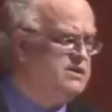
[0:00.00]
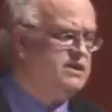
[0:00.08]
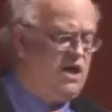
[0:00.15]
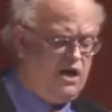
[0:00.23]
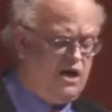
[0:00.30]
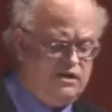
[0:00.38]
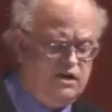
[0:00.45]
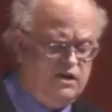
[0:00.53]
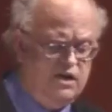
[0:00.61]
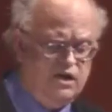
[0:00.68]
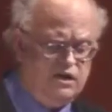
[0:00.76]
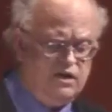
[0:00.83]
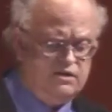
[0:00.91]
slide.
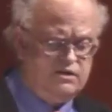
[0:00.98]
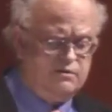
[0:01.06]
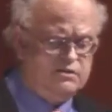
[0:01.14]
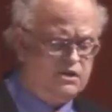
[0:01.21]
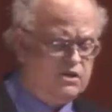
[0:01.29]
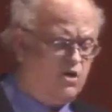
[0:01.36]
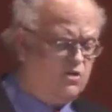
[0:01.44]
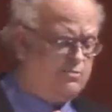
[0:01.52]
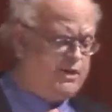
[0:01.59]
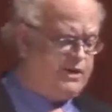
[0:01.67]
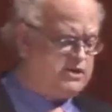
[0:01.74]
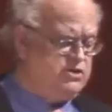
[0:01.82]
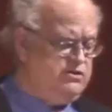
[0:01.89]
Uh, the, the lower
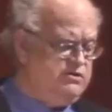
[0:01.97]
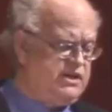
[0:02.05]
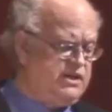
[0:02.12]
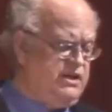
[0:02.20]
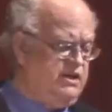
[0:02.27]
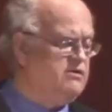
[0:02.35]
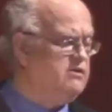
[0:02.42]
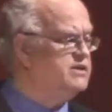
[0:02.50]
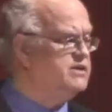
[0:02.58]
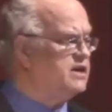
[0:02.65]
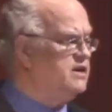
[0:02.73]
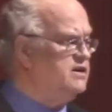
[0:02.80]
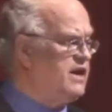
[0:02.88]
picture you see here is
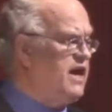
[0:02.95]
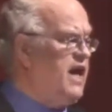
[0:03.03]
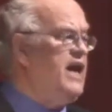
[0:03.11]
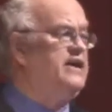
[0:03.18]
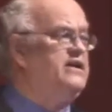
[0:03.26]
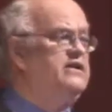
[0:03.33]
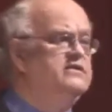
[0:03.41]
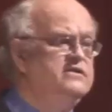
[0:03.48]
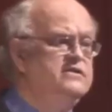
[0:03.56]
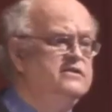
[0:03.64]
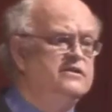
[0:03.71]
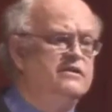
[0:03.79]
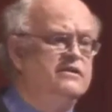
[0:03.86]
a, is a cannon
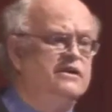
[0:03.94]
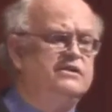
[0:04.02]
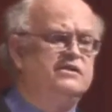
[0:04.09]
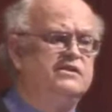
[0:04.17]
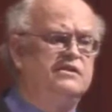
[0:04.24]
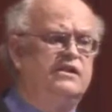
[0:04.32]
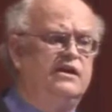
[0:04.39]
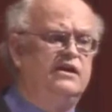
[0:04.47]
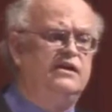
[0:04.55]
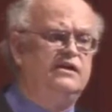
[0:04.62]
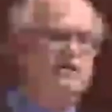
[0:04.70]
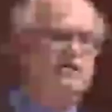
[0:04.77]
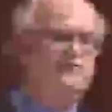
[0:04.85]
right? This is
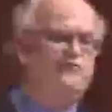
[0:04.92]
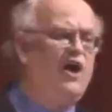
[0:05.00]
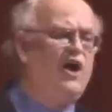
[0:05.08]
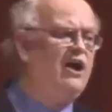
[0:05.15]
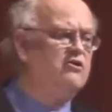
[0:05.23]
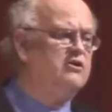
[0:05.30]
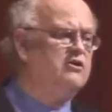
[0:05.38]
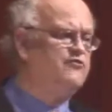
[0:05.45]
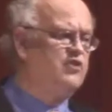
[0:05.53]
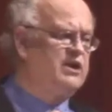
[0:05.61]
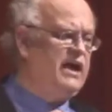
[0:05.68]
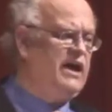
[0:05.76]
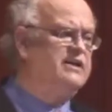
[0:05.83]
a uh, fire and
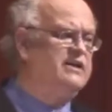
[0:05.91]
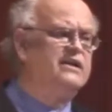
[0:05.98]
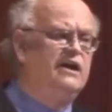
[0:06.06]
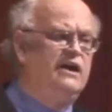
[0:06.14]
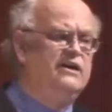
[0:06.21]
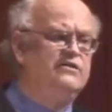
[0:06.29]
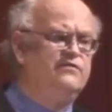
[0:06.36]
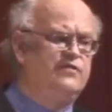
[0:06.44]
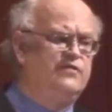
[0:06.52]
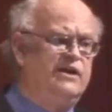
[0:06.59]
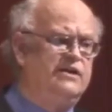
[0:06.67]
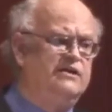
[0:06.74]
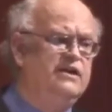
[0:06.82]
forget kind of
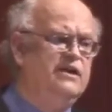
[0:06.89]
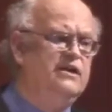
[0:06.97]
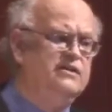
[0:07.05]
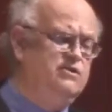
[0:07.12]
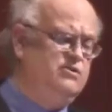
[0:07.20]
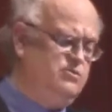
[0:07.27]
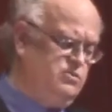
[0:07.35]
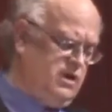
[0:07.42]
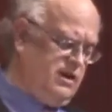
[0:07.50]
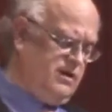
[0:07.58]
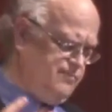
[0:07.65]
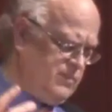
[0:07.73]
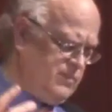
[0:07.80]
thing. You,
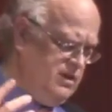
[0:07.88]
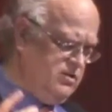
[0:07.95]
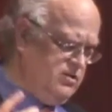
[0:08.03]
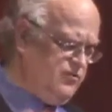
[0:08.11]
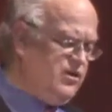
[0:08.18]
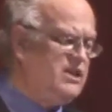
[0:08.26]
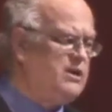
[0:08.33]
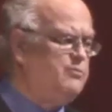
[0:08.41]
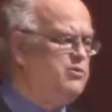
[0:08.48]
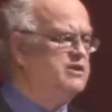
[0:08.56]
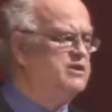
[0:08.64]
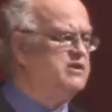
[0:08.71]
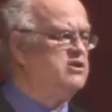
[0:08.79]
um, you fill it up
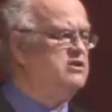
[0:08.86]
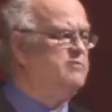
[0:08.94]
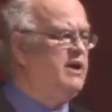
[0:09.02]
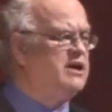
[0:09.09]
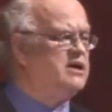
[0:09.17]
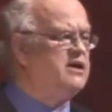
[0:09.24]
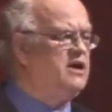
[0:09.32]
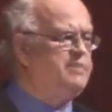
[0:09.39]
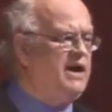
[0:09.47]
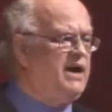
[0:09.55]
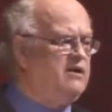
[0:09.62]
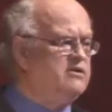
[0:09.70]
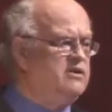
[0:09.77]
with a certain amount of
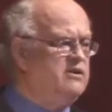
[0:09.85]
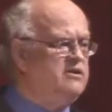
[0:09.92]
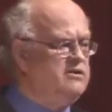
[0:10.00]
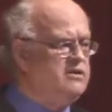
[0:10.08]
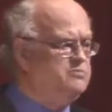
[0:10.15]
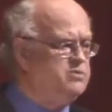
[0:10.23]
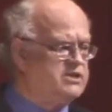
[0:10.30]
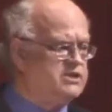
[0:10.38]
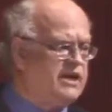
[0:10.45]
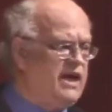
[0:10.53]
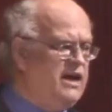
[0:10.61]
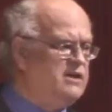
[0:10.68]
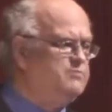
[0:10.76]
gunpowder, you put the
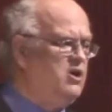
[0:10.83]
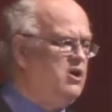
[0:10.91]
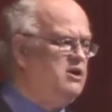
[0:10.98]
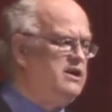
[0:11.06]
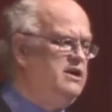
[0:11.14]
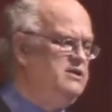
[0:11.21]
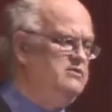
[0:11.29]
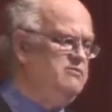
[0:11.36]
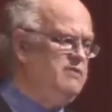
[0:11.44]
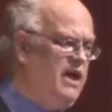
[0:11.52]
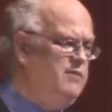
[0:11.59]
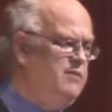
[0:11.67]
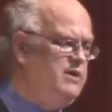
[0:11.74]
cannonball in, you
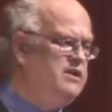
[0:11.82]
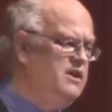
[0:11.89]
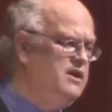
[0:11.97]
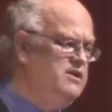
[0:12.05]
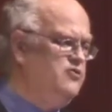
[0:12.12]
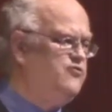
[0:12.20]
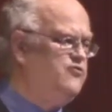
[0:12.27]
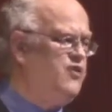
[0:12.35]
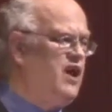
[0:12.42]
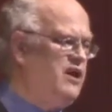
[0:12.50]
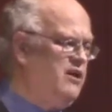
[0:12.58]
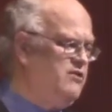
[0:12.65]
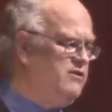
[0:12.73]
aim it, you
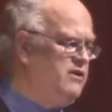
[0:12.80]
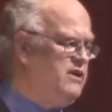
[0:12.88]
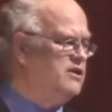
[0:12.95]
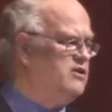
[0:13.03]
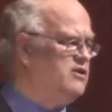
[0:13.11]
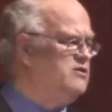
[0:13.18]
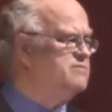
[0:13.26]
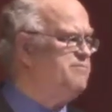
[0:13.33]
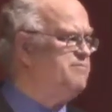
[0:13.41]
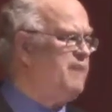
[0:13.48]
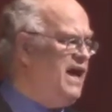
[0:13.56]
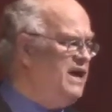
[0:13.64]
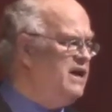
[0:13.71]
fire it, it goes
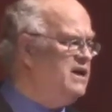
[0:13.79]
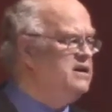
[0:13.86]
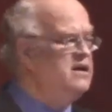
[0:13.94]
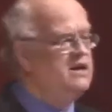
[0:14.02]
bang,